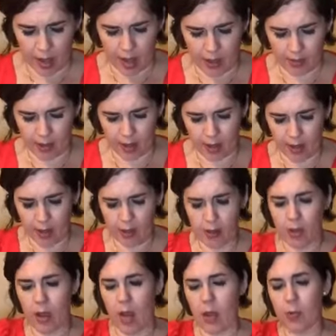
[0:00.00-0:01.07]
And
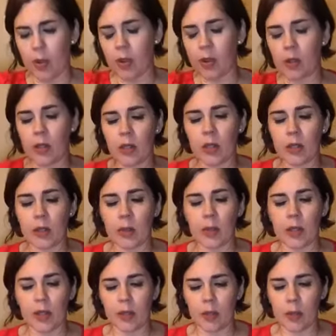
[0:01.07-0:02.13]
then I put glue,
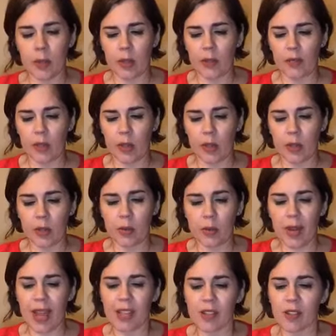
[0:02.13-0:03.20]
a little bit of
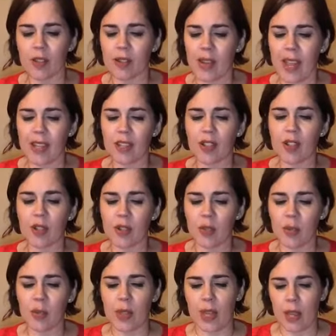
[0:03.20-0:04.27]
glue, not
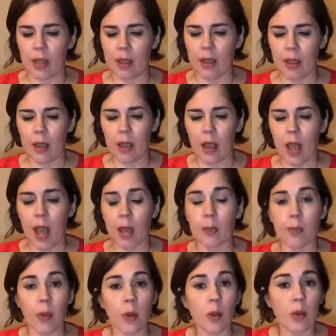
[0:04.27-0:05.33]
too thick,
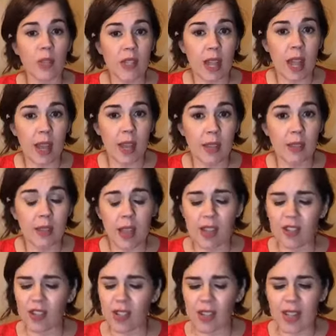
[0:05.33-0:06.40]
on both sides,
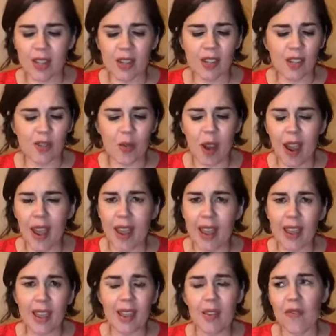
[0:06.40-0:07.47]
and just let it
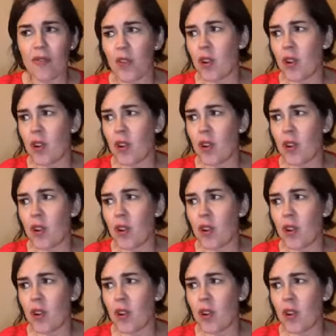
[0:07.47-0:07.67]
dry